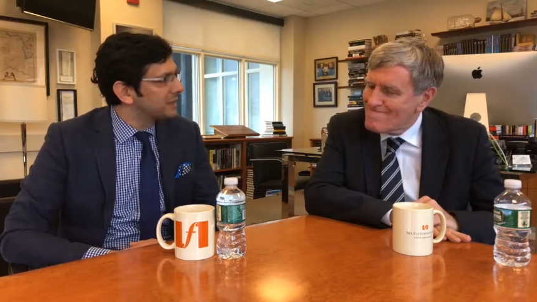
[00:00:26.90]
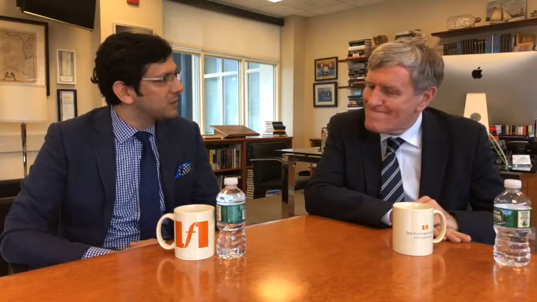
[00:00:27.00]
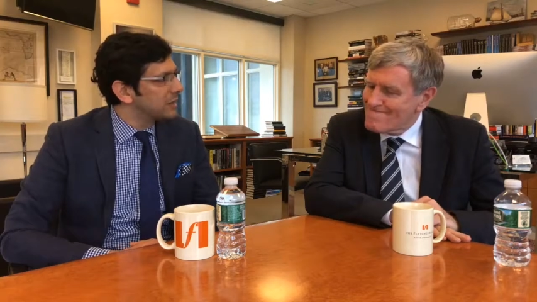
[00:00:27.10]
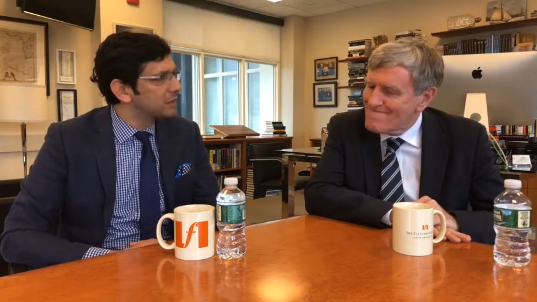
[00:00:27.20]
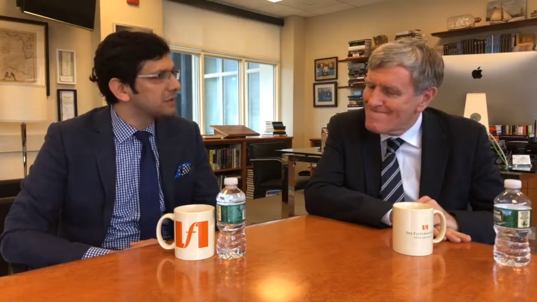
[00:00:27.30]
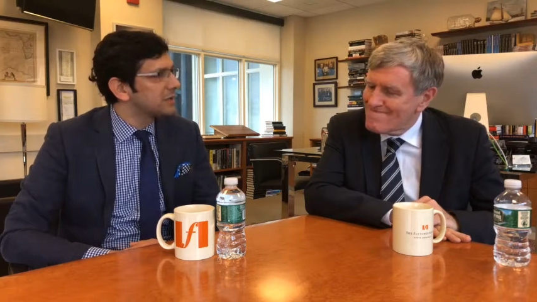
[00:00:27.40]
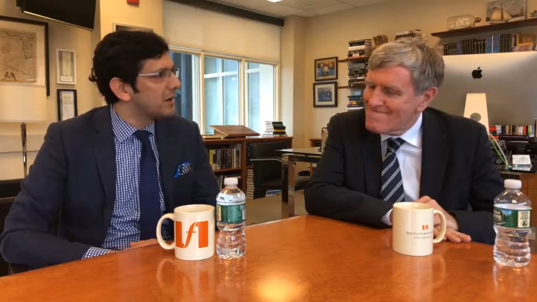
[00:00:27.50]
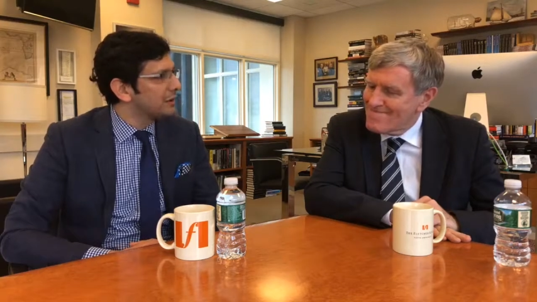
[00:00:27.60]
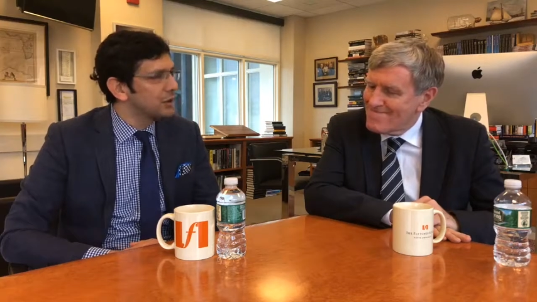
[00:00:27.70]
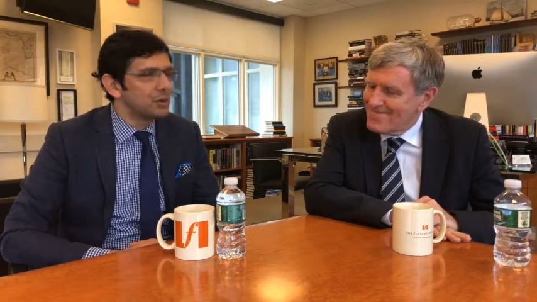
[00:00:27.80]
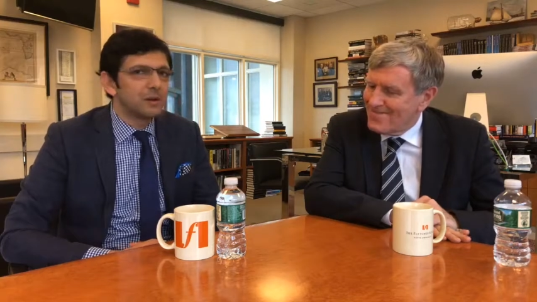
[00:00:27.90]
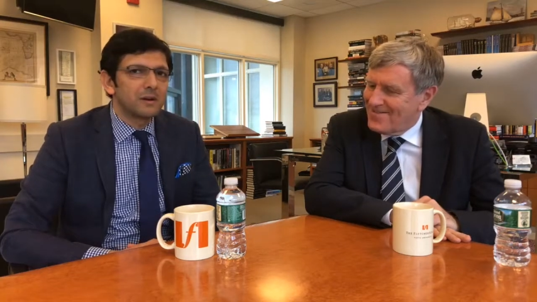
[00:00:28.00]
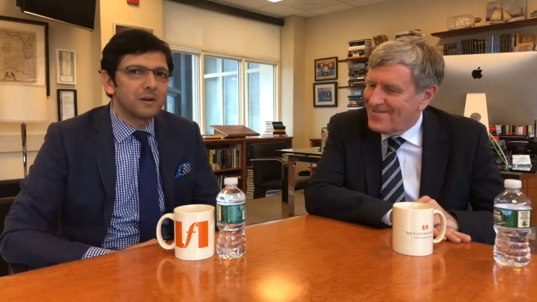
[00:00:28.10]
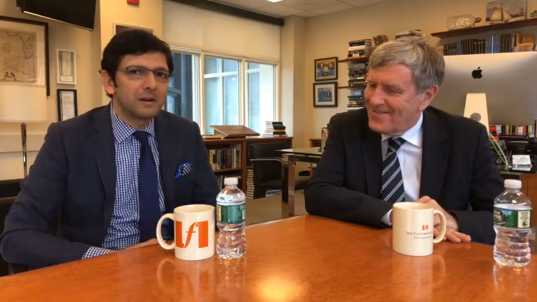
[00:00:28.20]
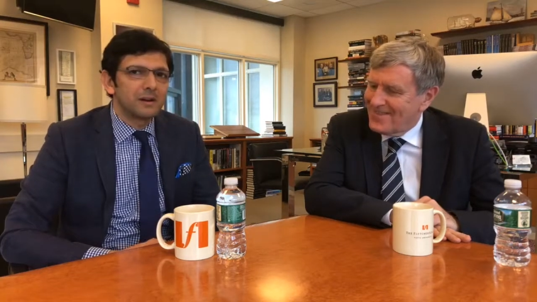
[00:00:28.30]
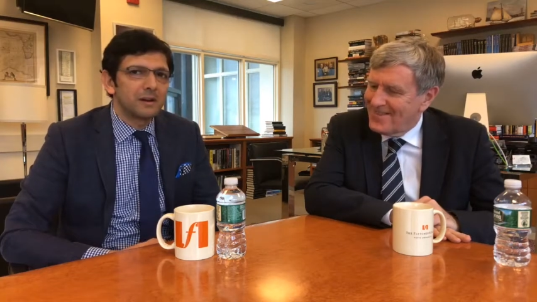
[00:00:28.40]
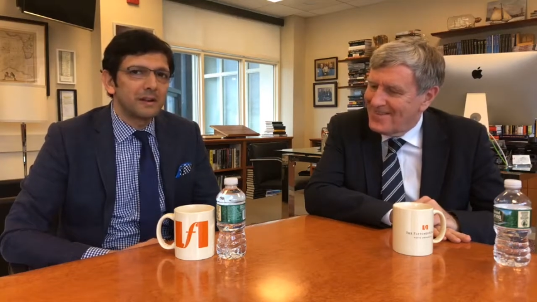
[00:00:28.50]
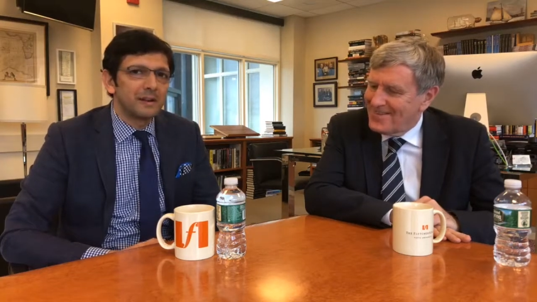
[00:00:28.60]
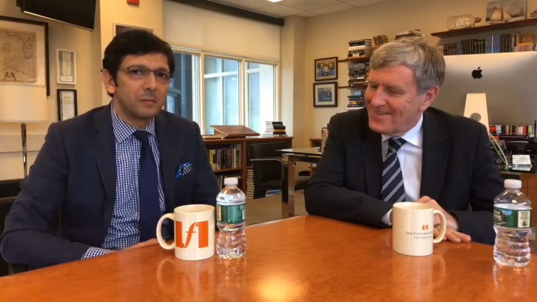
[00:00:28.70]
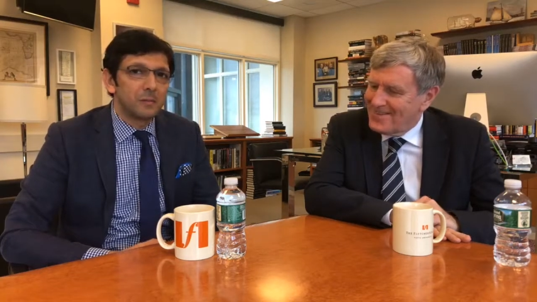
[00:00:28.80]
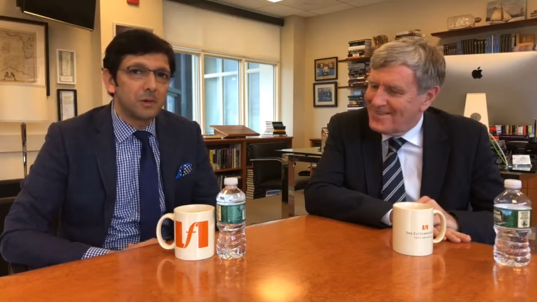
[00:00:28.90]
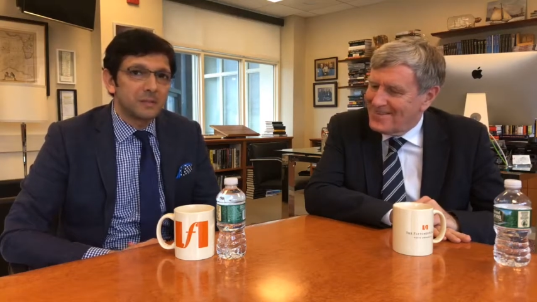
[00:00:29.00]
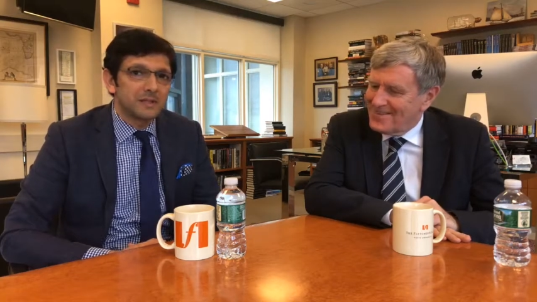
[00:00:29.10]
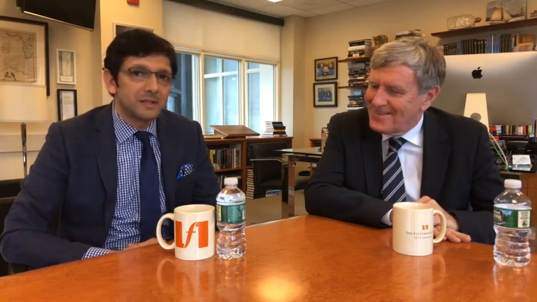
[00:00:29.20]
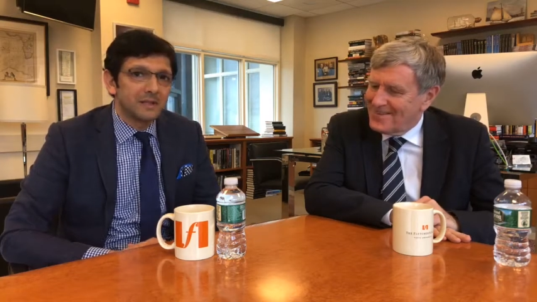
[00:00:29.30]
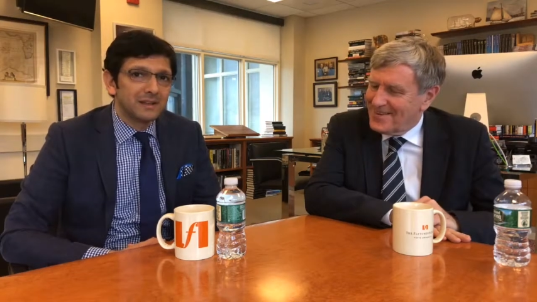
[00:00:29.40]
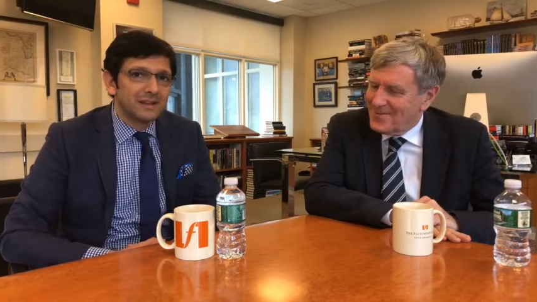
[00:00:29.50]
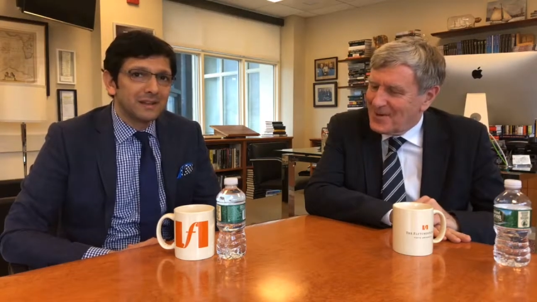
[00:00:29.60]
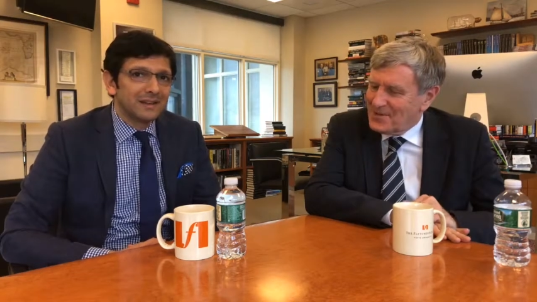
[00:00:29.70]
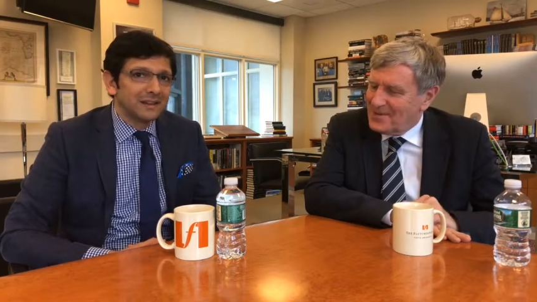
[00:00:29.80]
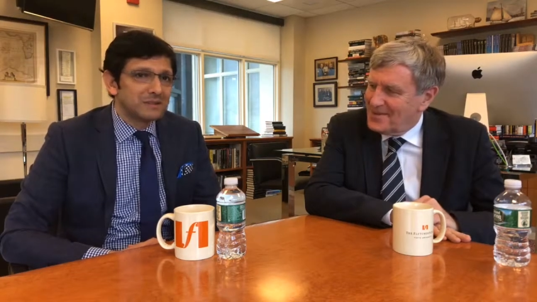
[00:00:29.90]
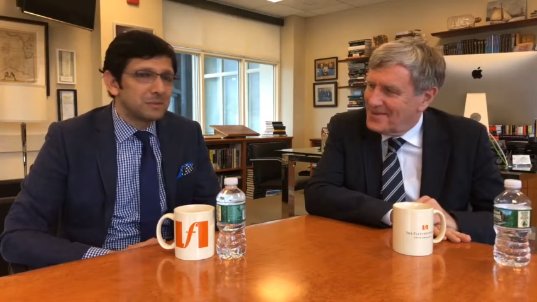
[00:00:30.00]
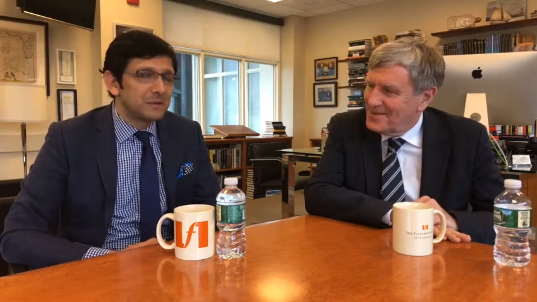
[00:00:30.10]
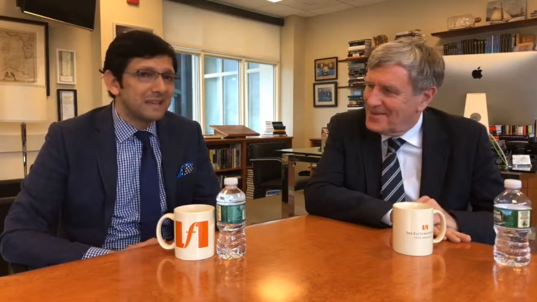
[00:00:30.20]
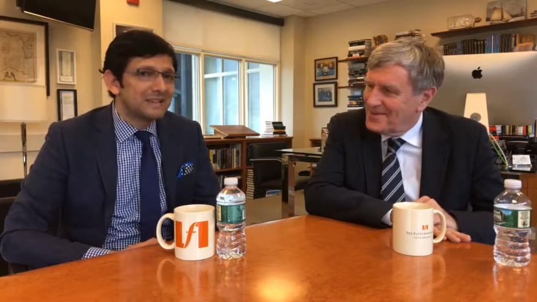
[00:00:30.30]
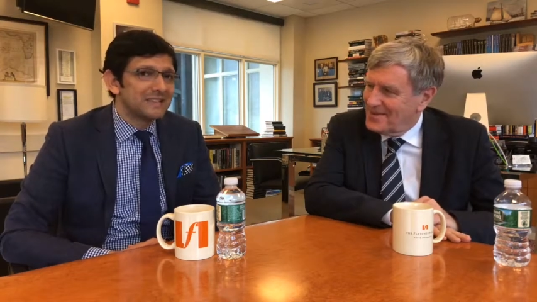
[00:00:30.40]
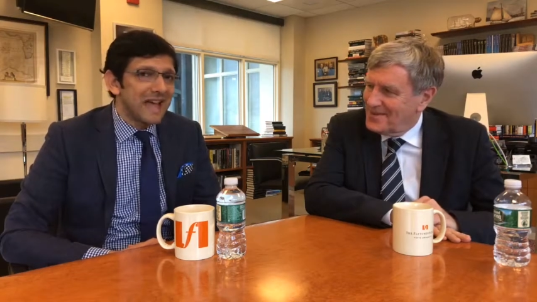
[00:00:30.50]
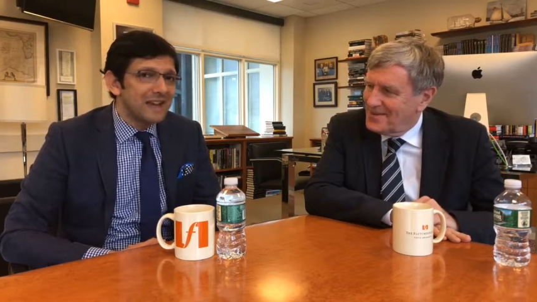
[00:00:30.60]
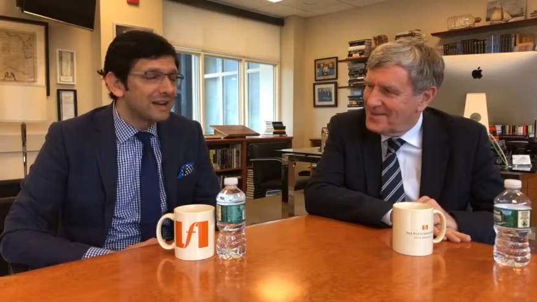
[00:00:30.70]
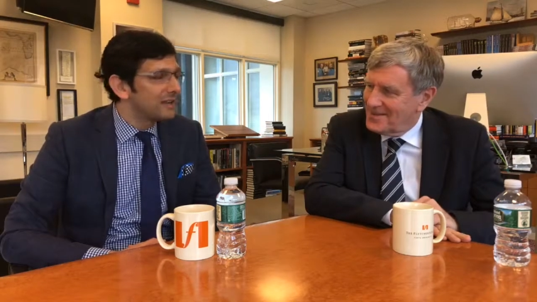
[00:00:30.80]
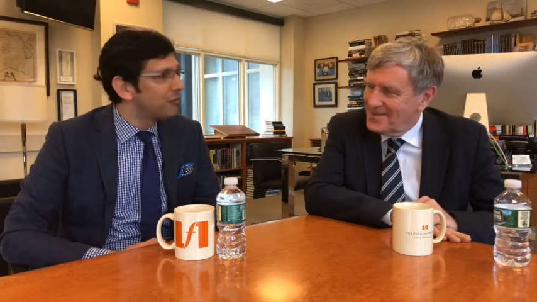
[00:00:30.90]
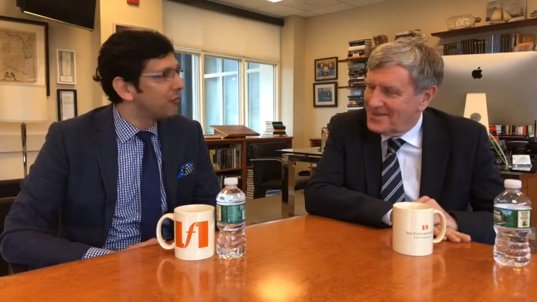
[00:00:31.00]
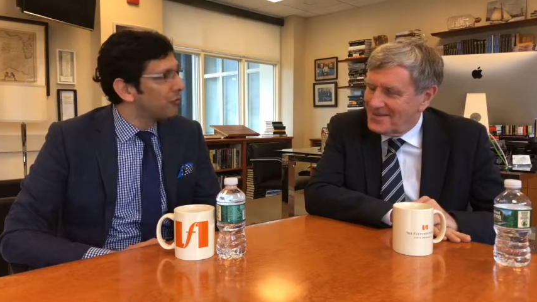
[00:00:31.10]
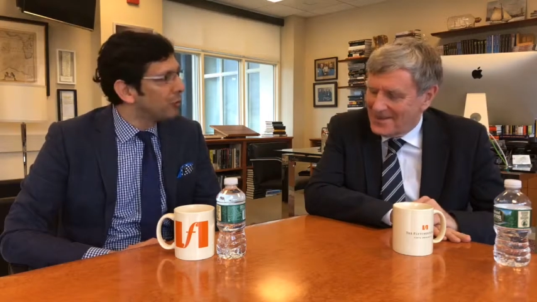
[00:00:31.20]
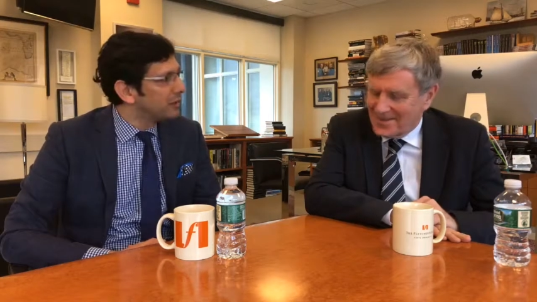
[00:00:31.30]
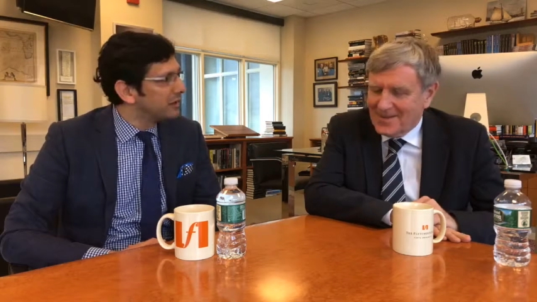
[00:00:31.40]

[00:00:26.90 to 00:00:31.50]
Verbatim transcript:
Speaker 1: is when you started your career in diplomacy. Correct. It's been exactly 40